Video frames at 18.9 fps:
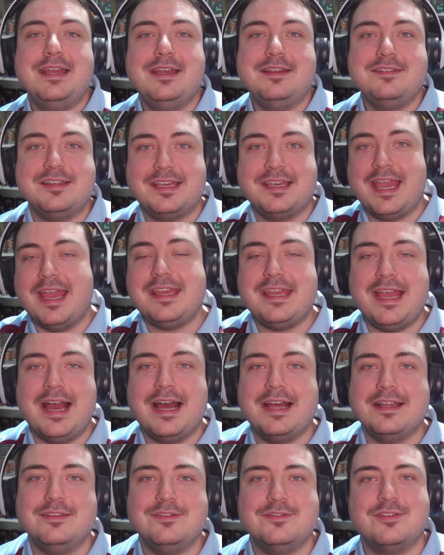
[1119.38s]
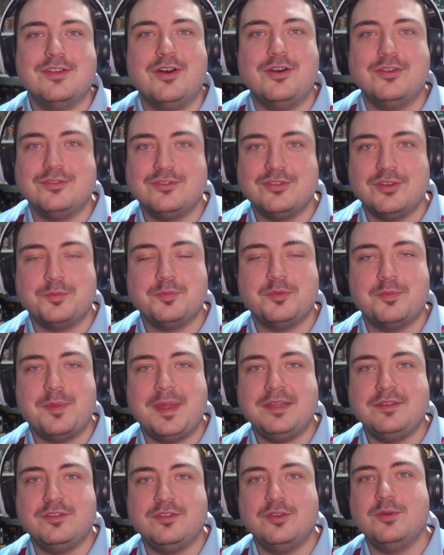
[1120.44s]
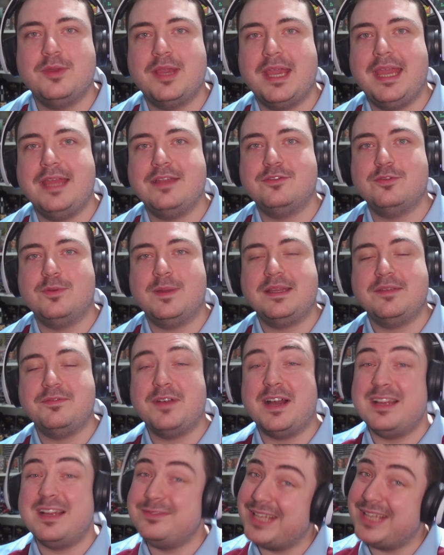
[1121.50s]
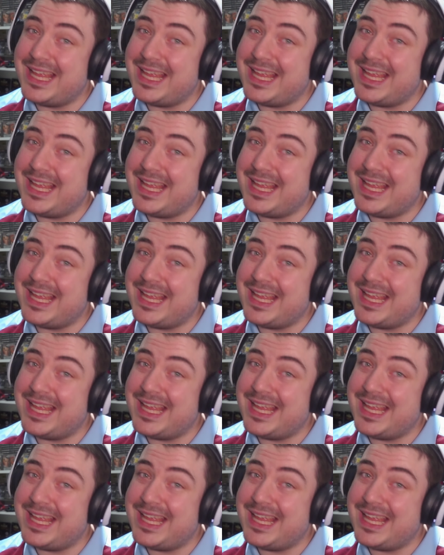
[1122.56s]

to get your hands on Top Spin two K twenty-five.